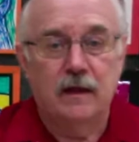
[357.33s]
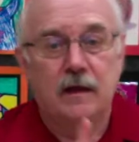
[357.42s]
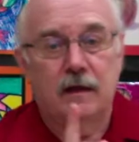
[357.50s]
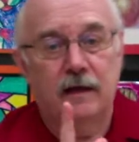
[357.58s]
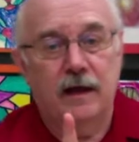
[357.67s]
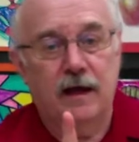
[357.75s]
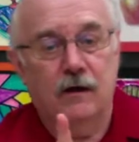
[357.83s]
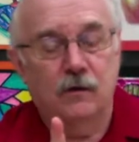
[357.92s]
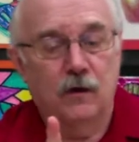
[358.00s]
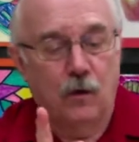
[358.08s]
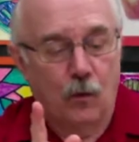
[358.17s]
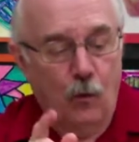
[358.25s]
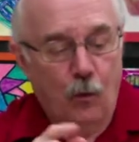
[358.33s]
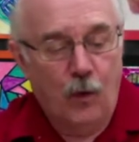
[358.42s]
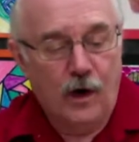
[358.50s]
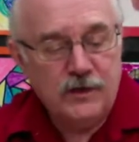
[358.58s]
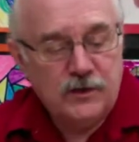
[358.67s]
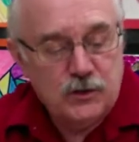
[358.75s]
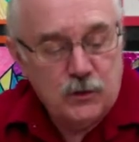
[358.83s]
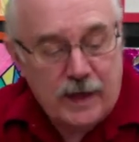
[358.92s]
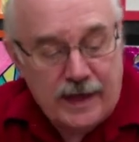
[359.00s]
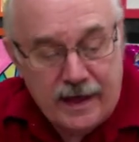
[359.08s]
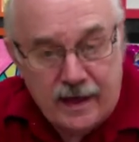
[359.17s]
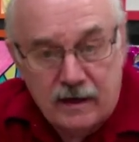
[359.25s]
Now, once you
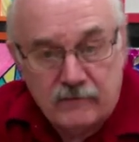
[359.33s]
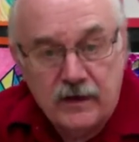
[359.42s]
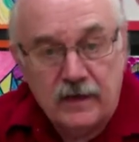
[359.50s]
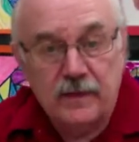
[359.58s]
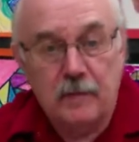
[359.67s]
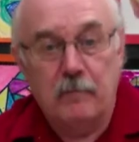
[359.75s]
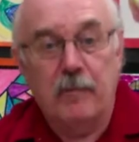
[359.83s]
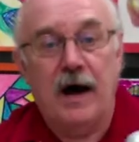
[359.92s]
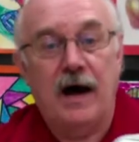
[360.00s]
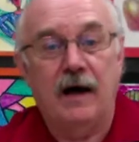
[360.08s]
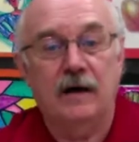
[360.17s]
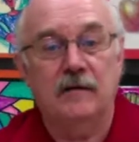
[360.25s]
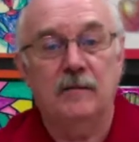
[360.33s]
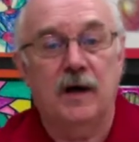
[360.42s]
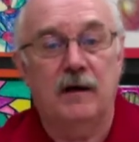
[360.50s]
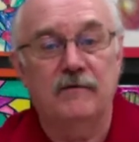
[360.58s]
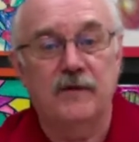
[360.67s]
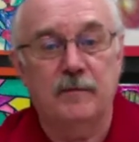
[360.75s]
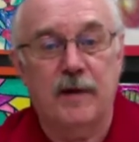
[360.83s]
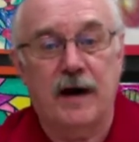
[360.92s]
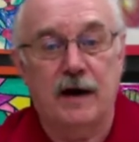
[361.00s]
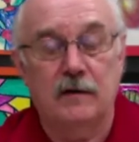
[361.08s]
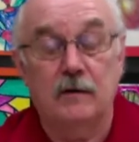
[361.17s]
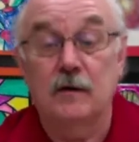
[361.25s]
have the bottom of the
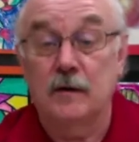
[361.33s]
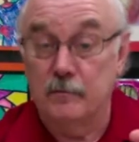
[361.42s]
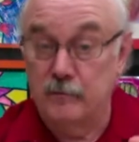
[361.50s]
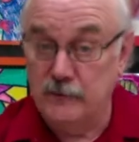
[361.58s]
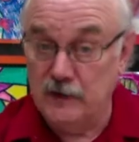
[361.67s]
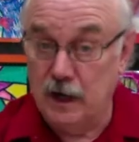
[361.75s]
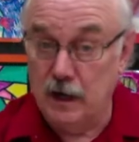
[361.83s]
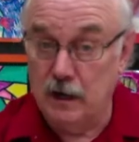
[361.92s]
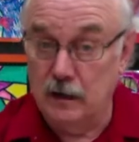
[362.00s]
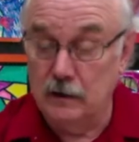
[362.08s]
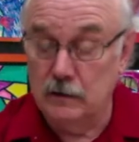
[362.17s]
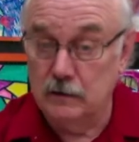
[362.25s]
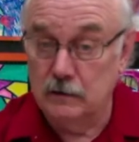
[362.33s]
bottle done,